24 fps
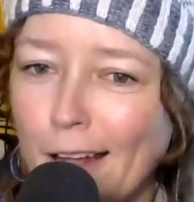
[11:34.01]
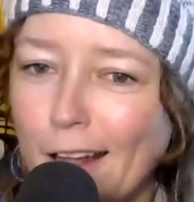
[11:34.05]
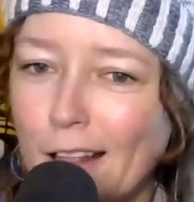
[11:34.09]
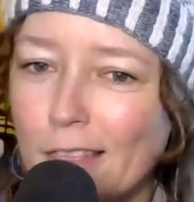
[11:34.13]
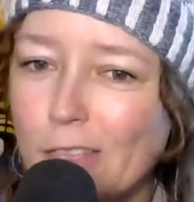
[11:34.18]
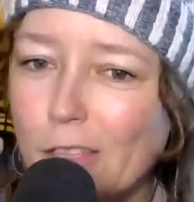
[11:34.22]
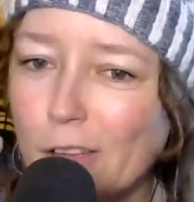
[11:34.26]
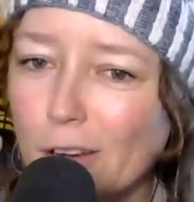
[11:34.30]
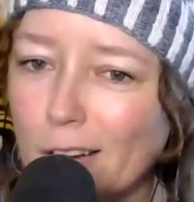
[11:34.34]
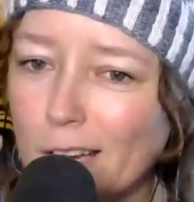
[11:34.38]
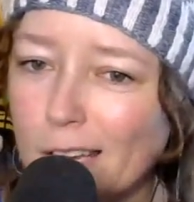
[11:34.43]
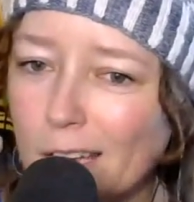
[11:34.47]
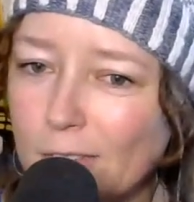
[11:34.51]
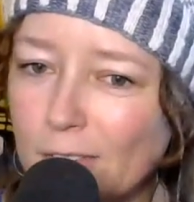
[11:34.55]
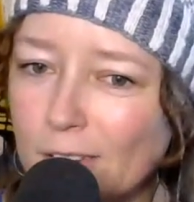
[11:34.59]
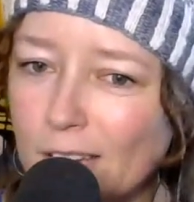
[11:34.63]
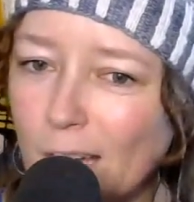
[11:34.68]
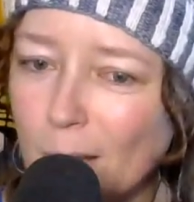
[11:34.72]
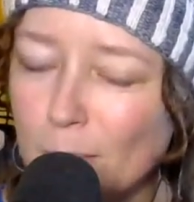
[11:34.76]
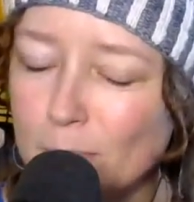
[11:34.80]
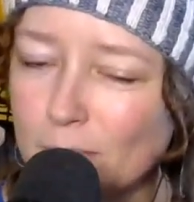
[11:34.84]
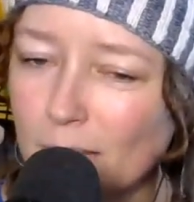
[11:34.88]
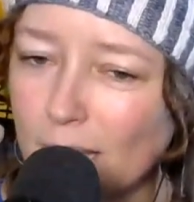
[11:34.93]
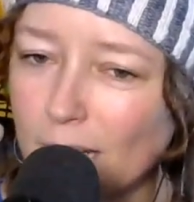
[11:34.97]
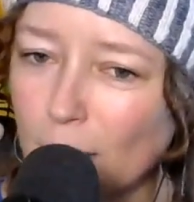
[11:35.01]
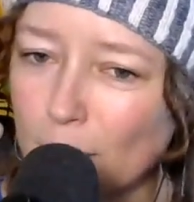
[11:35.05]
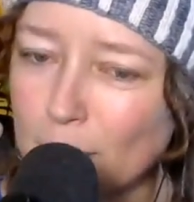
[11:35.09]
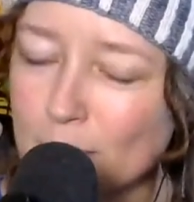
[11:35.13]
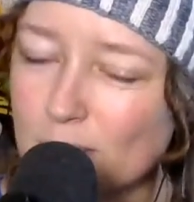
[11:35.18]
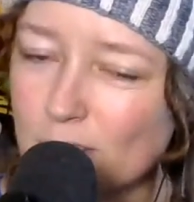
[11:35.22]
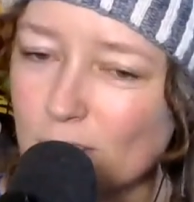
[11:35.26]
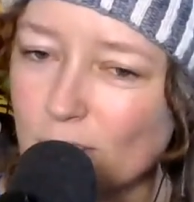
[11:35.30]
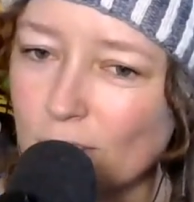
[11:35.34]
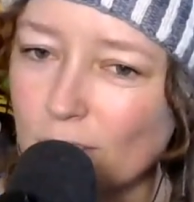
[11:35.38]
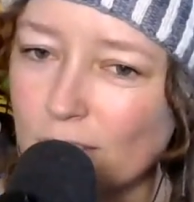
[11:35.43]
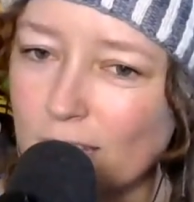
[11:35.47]
They're giving up that
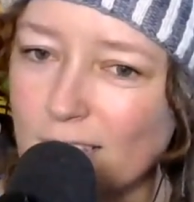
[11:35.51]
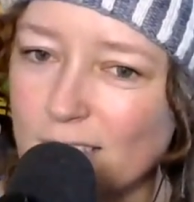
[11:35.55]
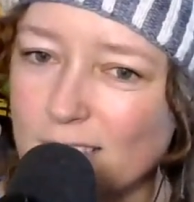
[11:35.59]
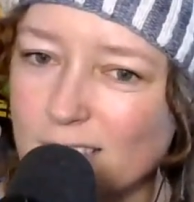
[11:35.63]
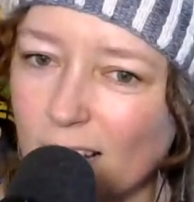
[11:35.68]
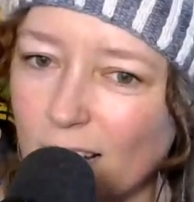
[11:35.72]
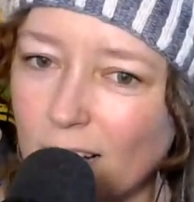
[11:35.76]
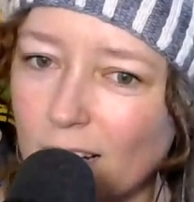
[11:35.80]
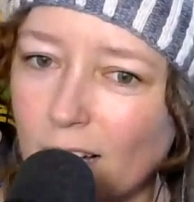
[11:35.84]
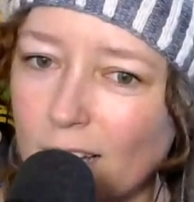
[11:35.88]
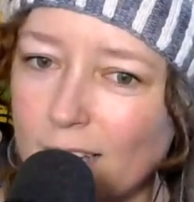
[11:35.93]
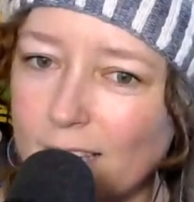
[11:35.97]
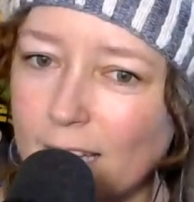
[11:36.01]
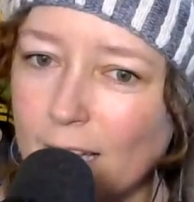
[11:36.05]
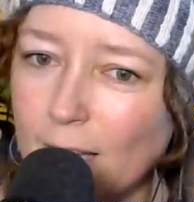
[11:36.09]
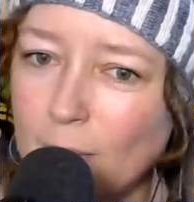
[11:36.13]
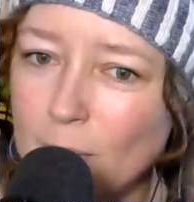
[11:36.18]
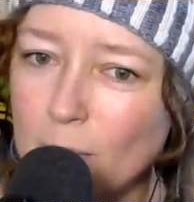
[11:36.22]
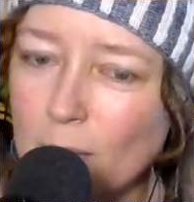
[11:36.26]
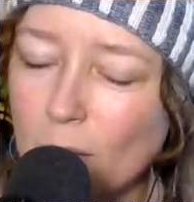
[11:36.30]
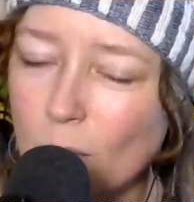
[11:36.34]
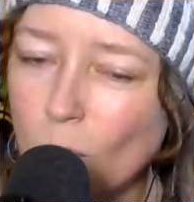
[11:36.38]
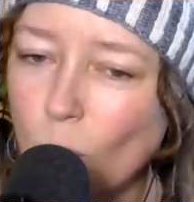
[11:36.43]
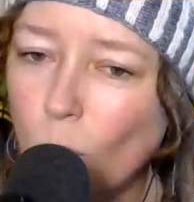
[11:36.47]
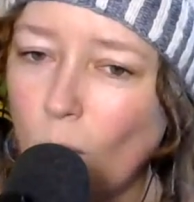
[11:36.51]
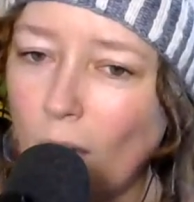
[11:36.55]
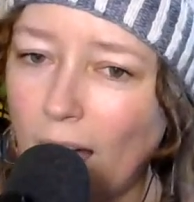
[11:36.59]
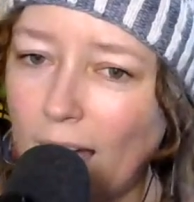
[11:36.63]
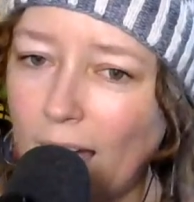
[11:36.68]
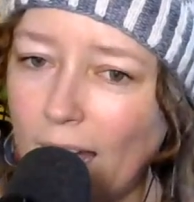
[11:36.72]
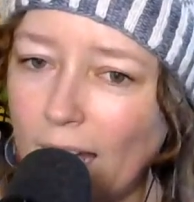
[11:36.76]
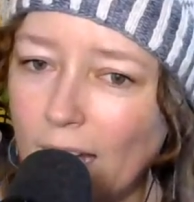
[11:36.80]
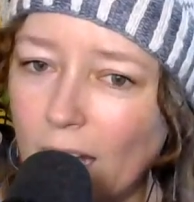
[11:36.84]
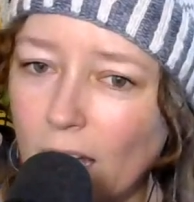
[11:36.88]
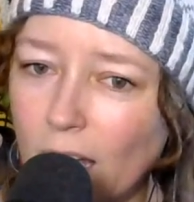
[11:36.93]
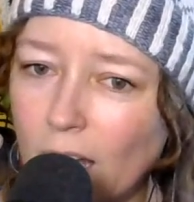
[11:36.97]
opportunity to dunk on him.
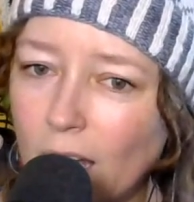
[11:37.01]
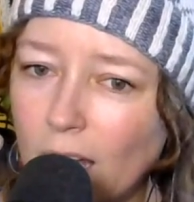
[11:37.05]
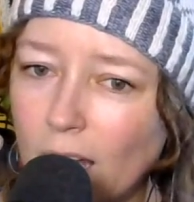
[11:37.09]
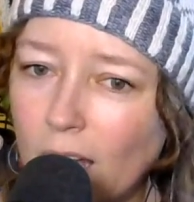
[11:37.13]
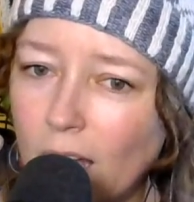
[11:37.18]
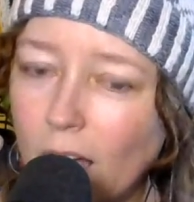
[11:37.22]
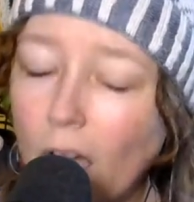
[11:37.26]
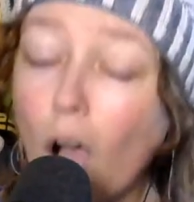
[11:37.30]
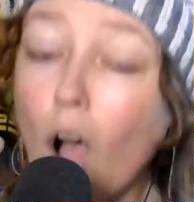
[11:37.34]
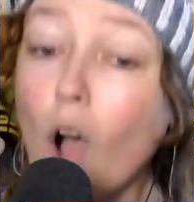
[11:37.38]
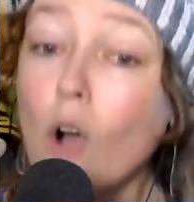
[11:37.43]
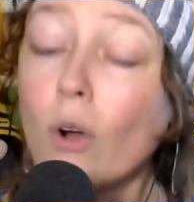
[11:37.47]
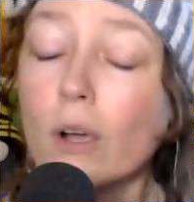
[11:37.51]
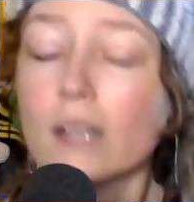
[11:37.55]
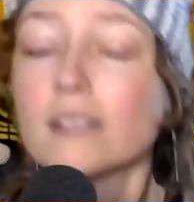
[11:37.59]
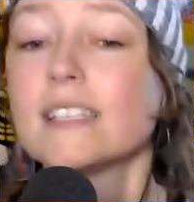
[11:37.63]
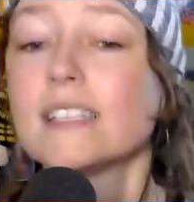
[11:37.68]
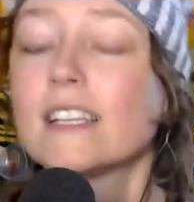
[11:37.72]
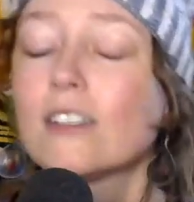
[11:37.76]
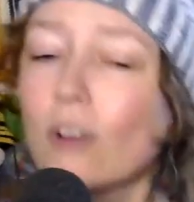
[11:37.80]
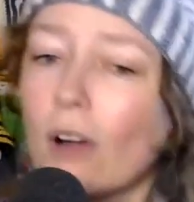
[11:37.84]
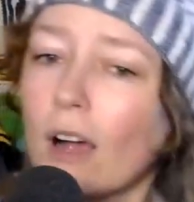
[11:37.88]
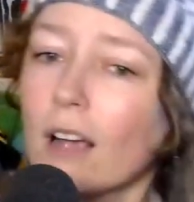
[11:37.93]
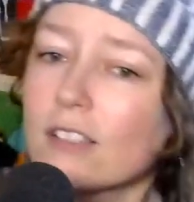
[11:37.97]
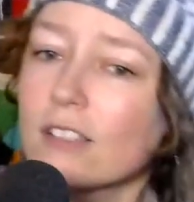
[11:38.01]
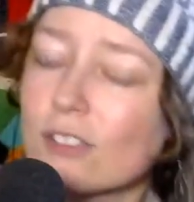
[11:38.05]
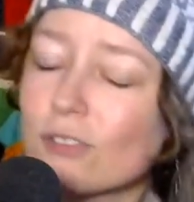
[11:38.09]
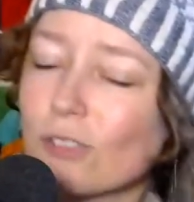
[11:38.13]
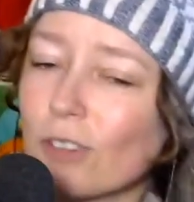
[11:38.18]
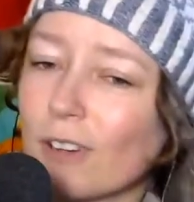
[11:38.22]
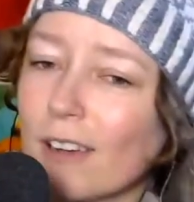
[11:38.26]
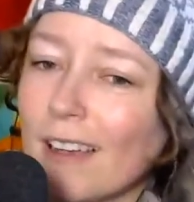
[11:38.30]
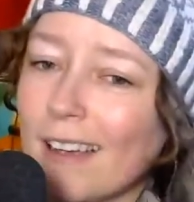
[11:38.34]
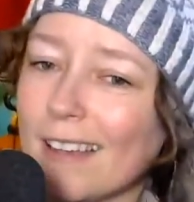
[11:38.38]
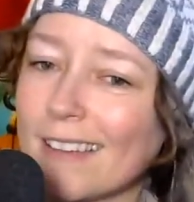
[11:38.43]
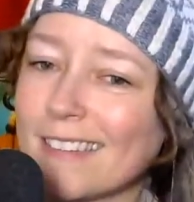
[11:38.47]
Why? Oh, because he
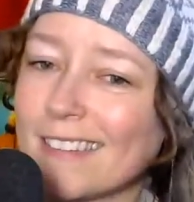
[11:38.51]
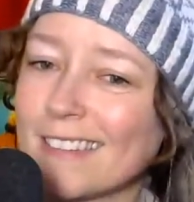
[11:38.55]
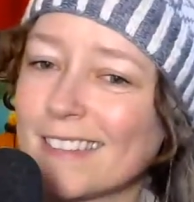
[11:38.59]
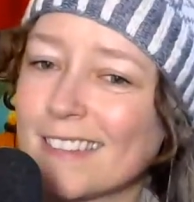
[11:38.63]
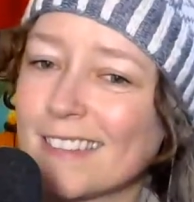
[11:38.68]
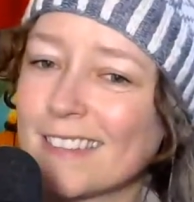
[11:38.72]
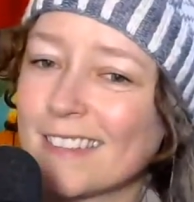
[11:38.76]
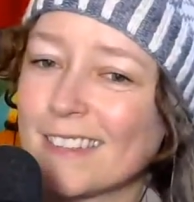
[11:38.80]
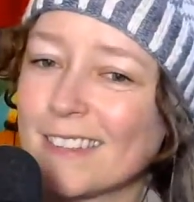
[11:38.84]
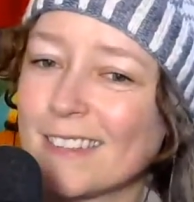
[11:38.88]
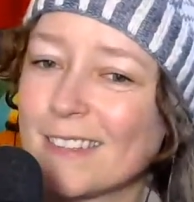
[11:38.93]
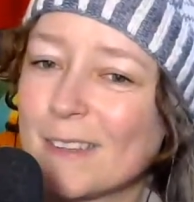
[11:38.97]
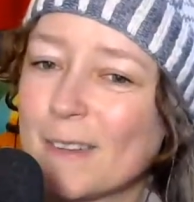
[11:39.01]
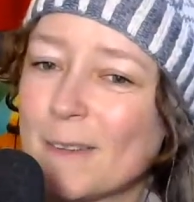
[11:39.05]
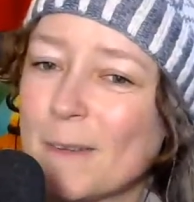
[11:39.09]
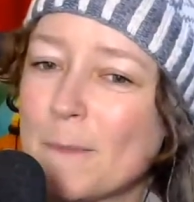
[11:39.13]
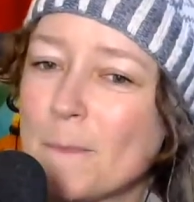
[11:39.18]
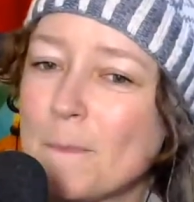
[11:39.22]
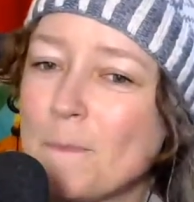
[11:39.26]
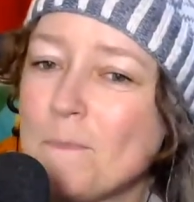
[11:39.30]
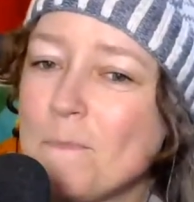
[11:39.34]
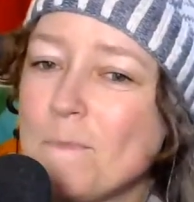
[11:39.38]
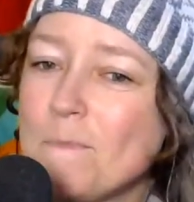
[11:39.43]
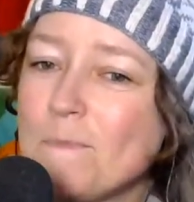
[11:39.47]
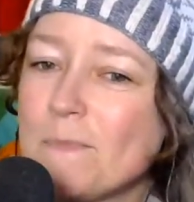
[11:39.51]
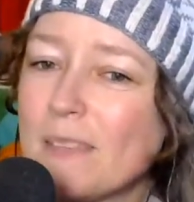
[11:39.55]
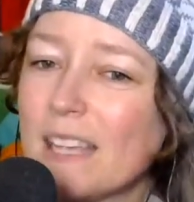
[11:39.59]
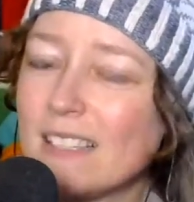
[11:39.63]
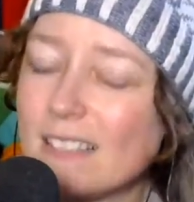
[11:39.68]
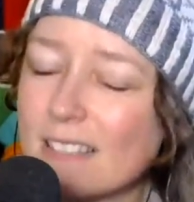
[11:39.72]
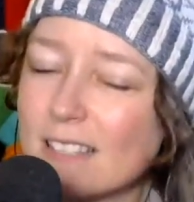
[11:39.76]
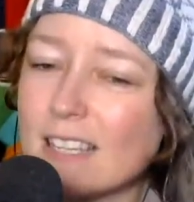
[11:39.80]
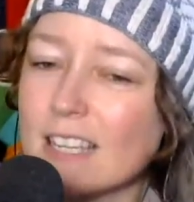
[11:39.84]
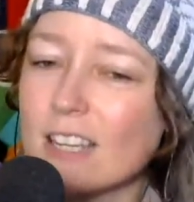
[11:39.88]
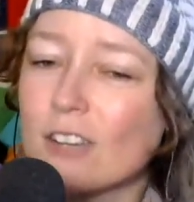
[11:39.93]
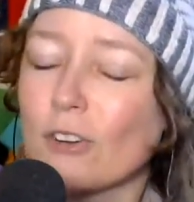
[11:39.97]
cross-dressed
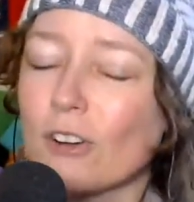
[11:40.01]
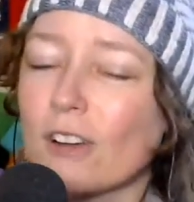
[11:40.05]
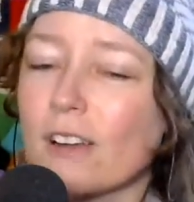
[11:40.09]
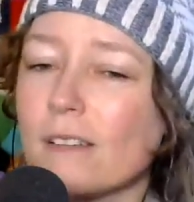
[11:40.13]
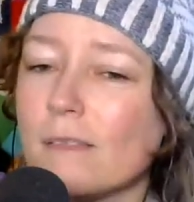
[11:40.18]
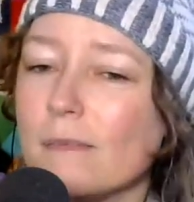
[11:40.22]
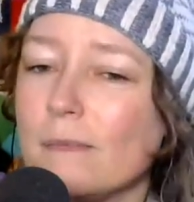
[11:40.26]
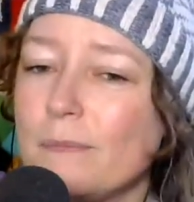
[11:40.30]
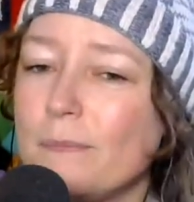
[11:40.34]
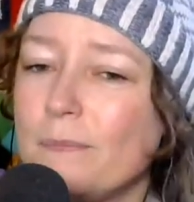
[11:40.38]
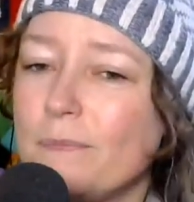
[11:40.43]
in secret.